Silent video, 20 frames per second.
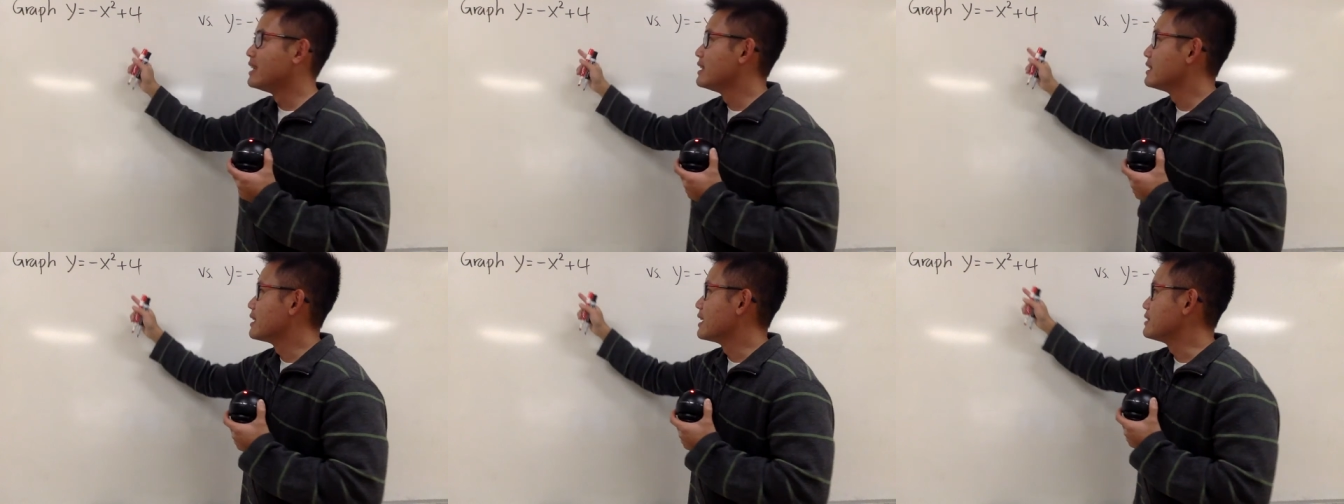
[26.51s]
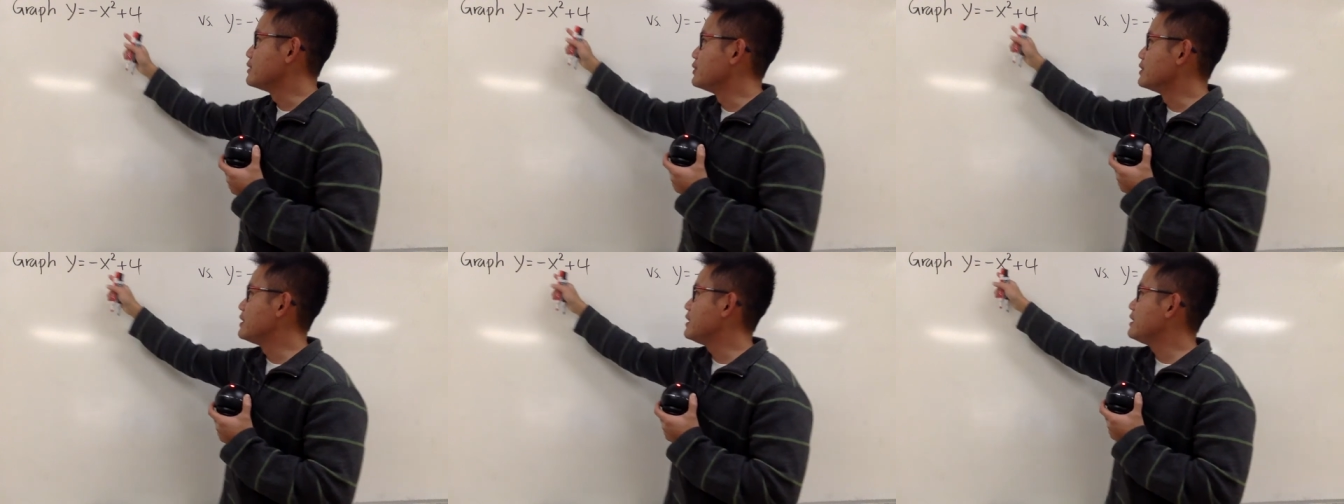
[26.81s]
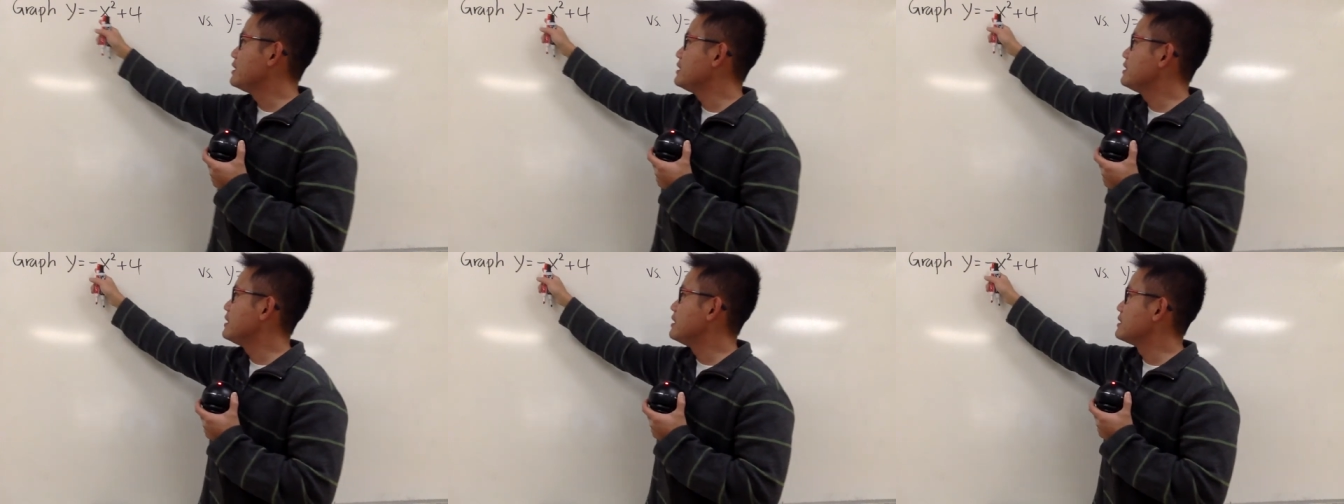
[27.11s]
Because you see,
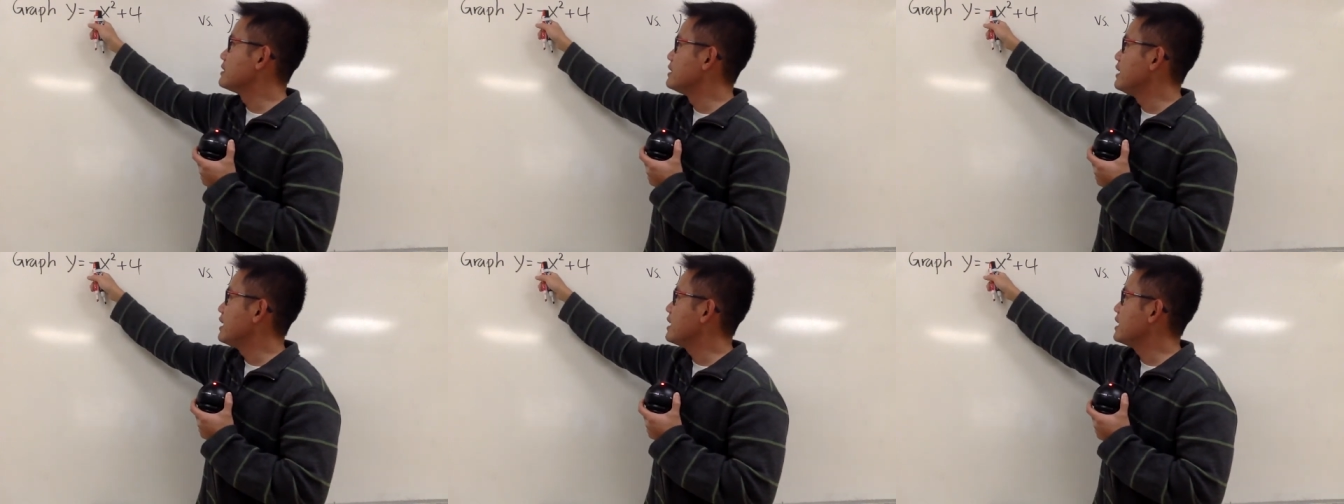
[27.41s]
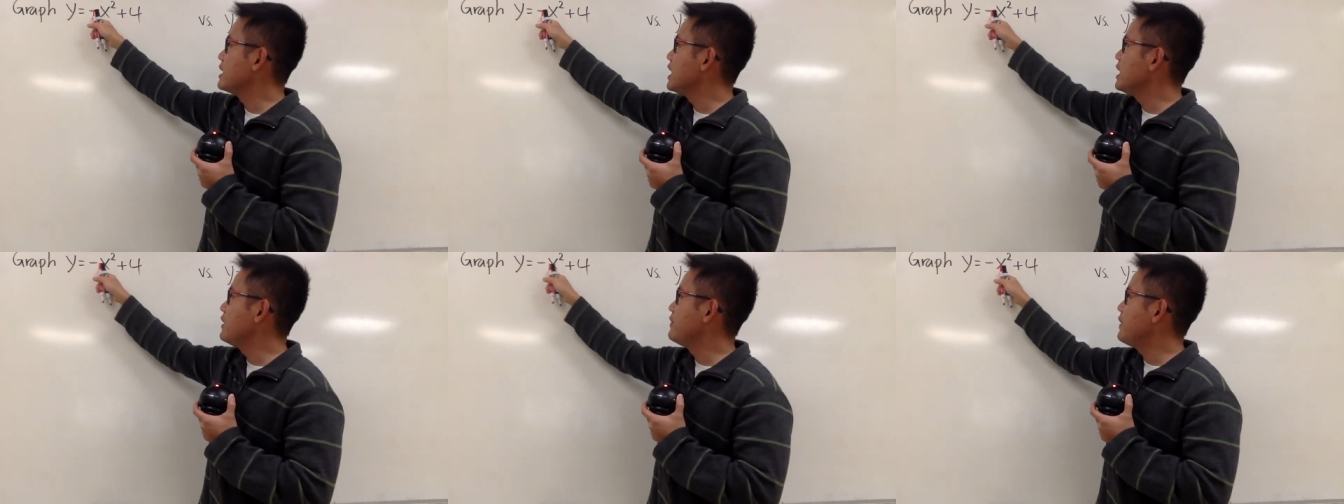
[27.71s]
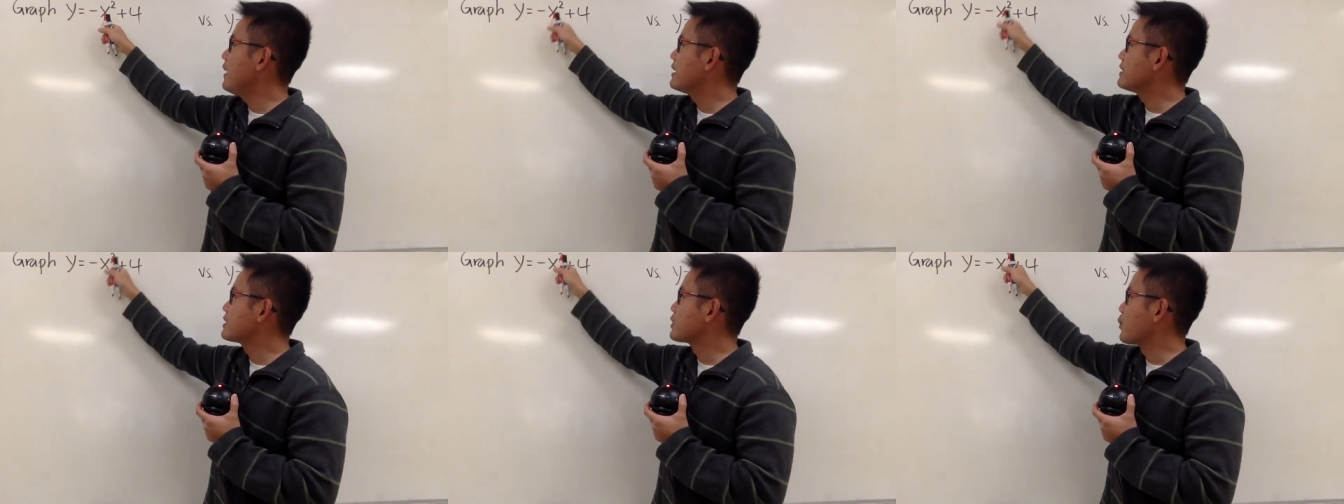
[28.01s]
this is negative
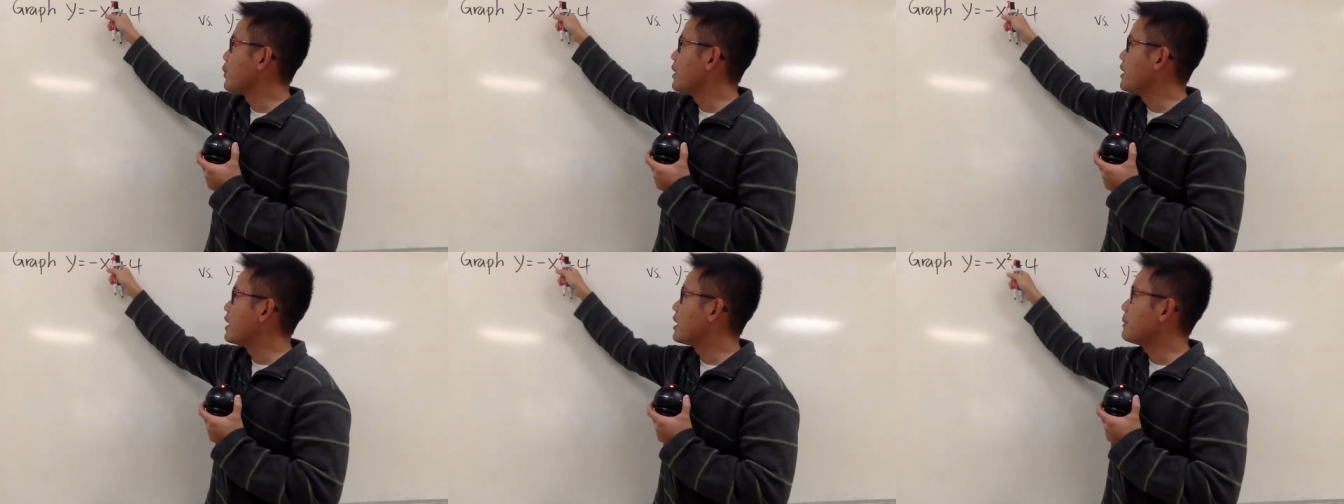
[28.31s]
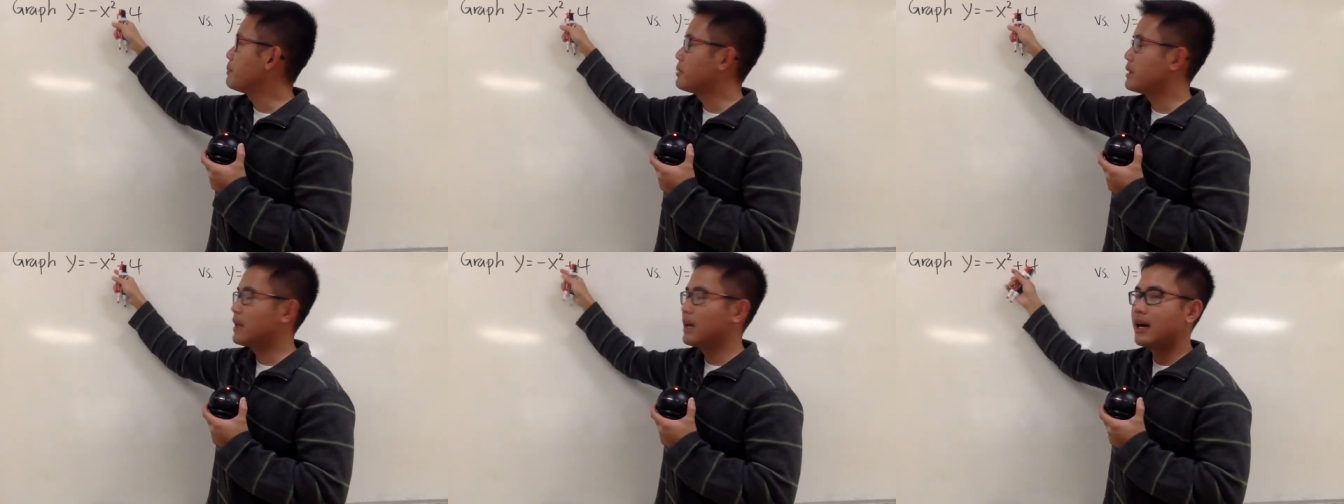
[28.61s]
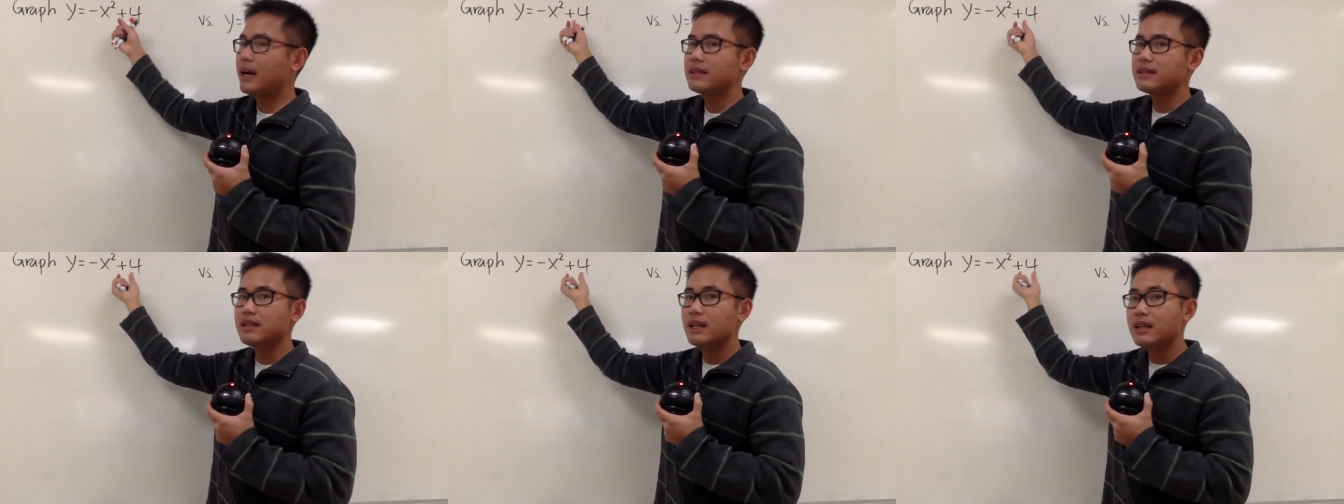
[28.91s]
x squared
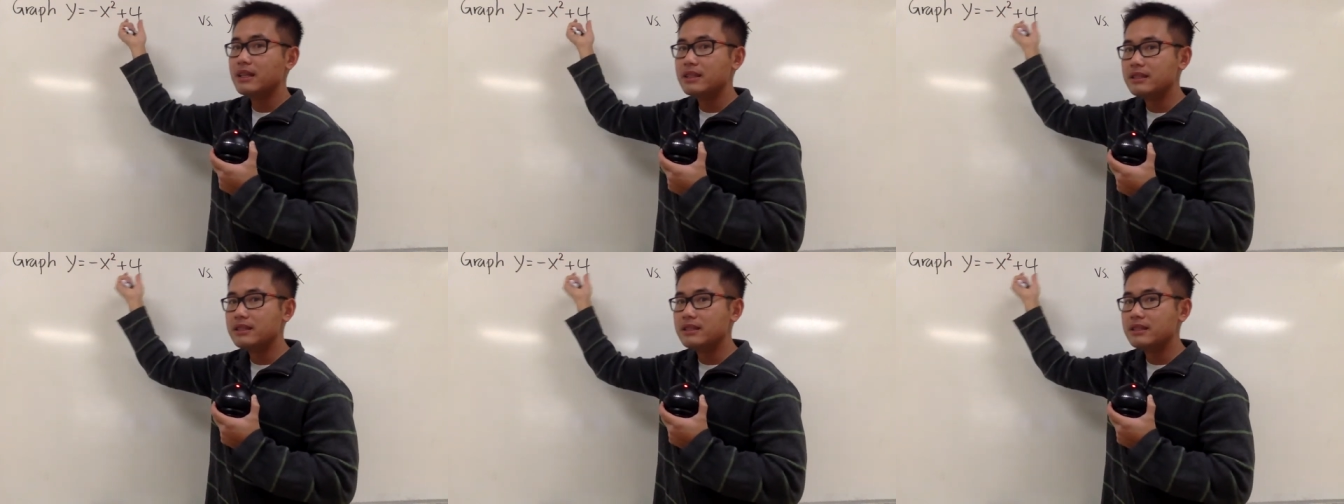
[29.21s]
plus